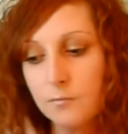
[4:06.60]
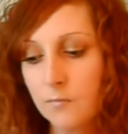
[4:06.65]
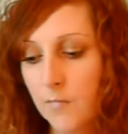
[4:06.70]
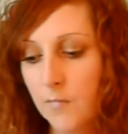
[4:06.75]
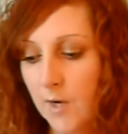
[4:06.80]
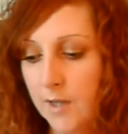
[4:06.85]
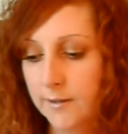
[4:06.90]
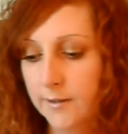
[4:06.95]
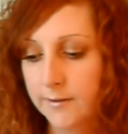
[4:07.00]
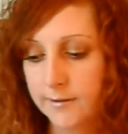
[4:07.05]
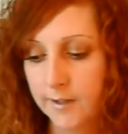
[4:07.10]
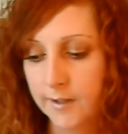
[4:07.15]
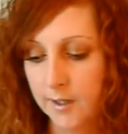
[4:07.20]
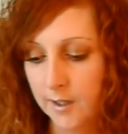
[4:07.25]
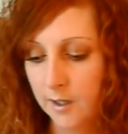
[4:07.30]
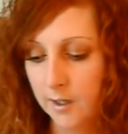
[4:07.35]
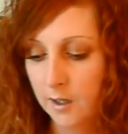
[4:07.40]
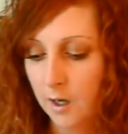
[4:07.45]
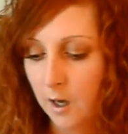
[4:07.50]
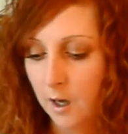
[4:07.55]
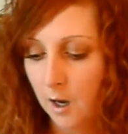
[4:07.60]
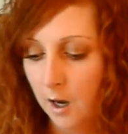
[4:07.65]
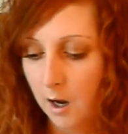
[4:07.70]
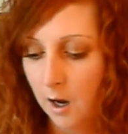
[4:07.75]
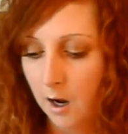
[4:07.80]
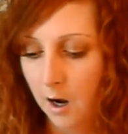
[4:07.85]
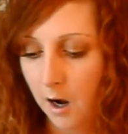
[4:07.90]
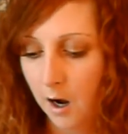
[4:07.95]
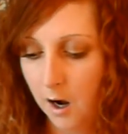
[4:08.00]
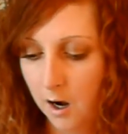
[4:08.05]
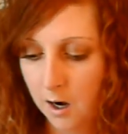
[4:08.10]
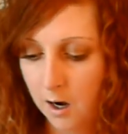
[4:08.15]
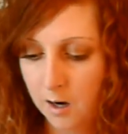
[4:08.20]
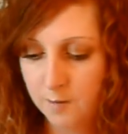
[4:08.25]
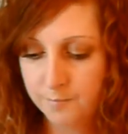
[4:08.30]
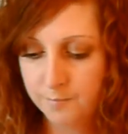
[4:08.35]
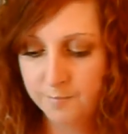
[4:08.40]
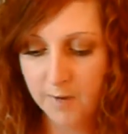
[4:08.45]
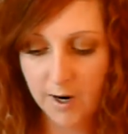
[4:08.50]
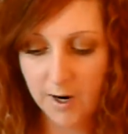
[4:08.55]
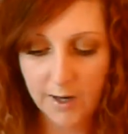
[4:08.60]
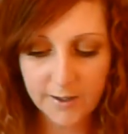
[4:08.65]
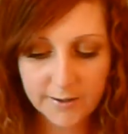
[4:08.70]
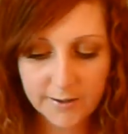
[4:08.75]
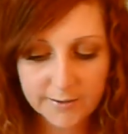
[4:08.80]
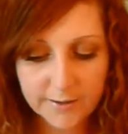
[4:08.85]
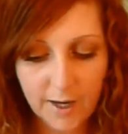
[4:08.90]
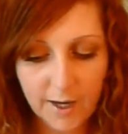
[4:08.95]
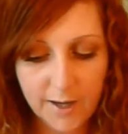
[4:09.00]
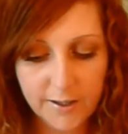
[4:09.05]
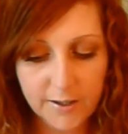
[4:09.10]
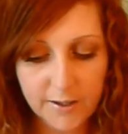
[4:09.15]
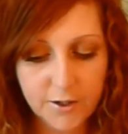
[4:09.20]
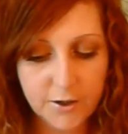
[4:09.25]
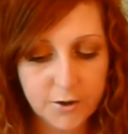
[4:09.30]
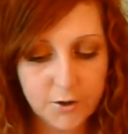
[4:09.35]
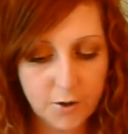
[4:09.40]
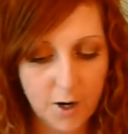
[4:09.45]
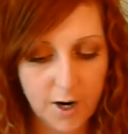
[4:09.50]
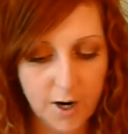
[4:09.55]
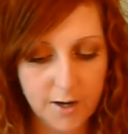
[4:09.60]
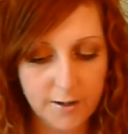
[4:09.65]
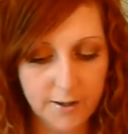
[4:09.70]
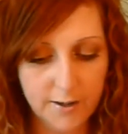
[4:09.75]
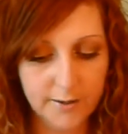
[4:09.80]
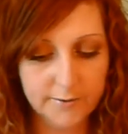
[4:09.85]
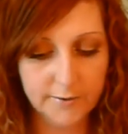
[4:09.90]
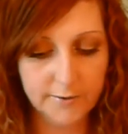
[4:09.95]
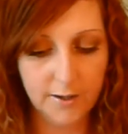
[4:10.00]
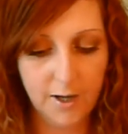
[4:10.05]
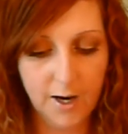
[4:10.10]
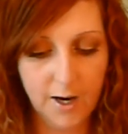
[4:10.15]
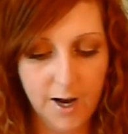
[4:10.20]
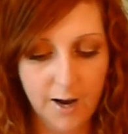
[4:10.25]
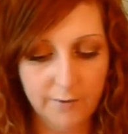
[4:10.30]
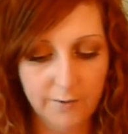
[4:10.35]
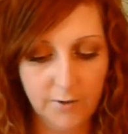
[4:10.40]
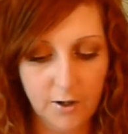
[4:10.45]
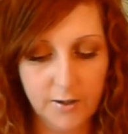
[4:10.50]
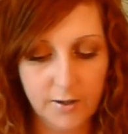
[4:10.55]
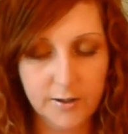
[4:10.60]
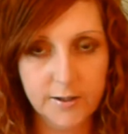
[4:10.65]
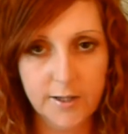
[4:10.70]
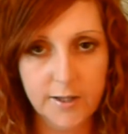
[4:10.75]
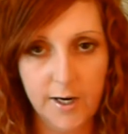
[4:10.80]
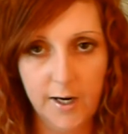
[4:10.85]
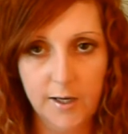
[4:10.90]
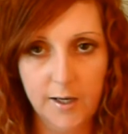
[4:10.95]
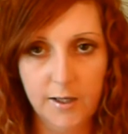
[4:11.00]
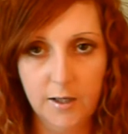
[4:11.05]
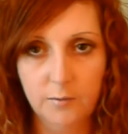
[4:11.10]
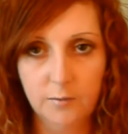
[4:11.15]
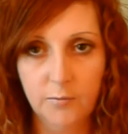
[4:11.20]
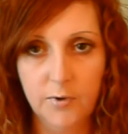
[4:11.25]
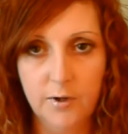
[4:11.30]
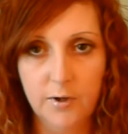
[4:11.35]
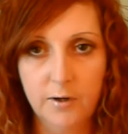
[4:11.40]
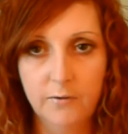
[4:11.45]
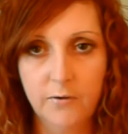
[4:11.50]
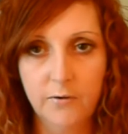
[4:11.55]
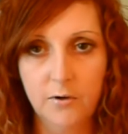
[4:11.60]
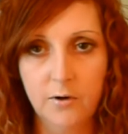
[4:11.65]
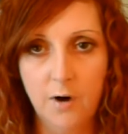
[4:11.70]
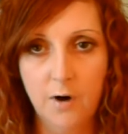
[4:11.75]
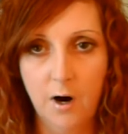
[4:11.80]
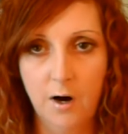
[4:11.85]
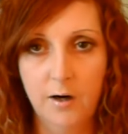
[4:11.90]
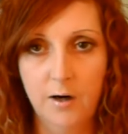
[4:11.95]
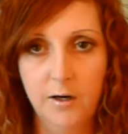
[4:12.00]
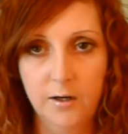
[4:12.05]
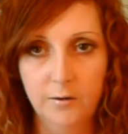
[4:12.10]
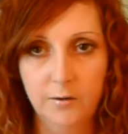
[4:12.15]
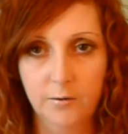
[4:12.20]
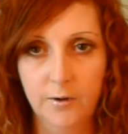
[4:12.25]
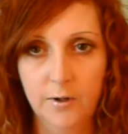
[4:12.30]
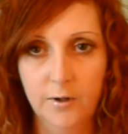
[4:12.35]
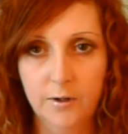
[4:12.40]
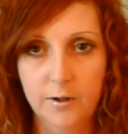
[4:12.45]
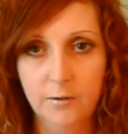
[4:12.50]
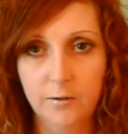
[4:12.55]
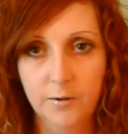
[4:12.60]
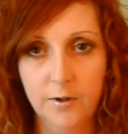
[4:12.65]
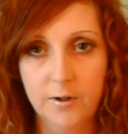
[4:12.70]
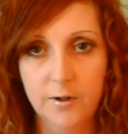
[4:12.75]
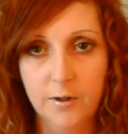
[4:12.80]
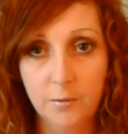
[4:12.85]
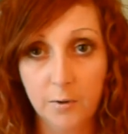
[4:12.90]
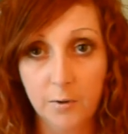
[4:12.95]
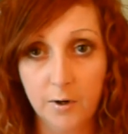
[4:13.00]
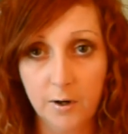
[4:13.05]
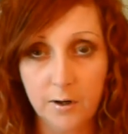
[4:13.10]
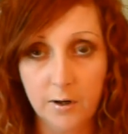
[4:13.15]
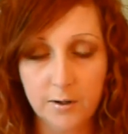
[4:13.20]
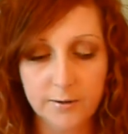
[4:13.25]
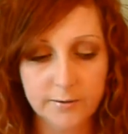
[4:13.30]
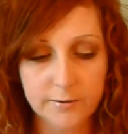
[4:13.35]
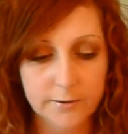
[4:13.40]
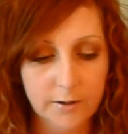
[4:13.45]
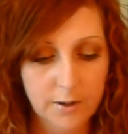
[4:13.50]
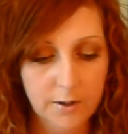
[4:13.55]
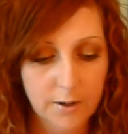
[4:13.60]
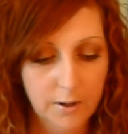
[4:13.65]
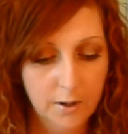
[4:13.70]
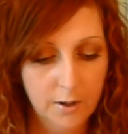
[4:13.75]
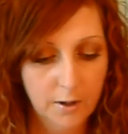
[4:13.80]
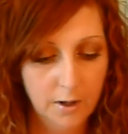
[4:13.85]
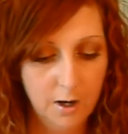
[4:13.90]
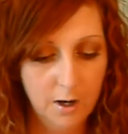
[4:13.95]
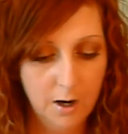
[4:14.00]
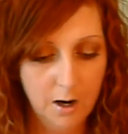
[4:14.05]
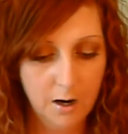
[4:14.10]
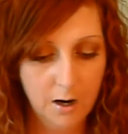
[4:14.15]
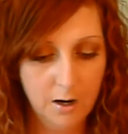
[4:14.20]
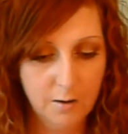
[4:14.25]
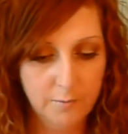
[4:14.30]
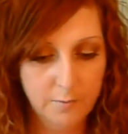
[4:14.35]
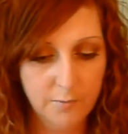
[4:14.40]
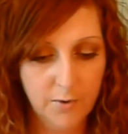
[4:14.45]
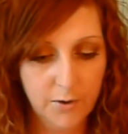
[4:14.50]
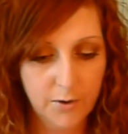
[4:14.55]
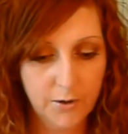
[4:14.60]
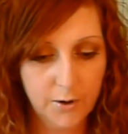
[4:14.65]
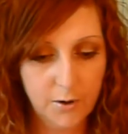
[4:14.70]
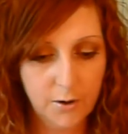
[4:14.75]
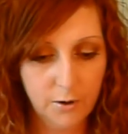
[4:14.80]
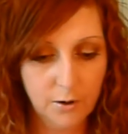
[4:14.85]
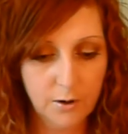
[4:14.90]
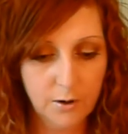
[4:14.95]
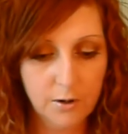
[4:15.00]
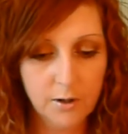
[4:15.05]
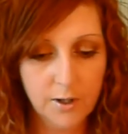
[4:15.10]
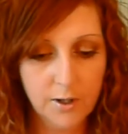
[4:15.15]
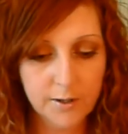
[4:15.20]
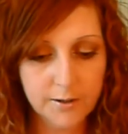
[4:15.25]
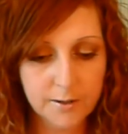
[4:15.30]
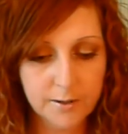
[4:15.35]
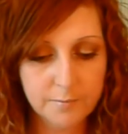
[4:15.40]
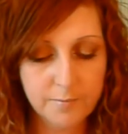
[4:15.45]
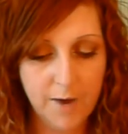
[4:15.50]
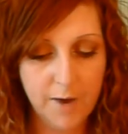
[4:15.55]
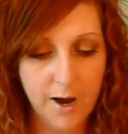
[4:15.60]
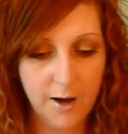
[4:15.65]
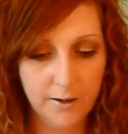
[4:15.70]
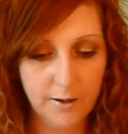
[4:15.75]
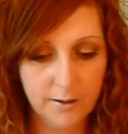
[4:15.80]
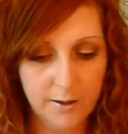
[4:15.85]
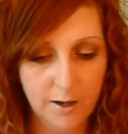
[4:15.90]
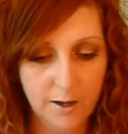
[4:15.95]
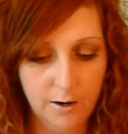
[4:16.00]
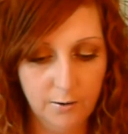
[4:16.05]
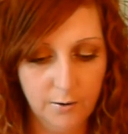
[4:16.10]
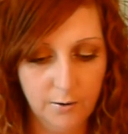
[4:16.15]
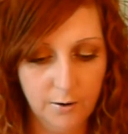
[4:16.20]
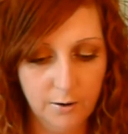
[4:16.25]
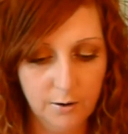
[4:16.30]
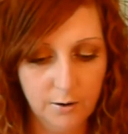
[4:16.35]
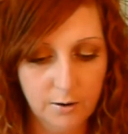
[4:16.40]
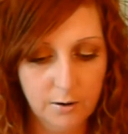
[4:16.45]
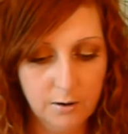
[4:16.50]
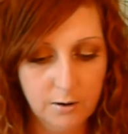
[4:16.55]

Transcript: let's see, I decided to try this, and I have it on a day, and believe it or not, it really, really works. The girl at the MAC counter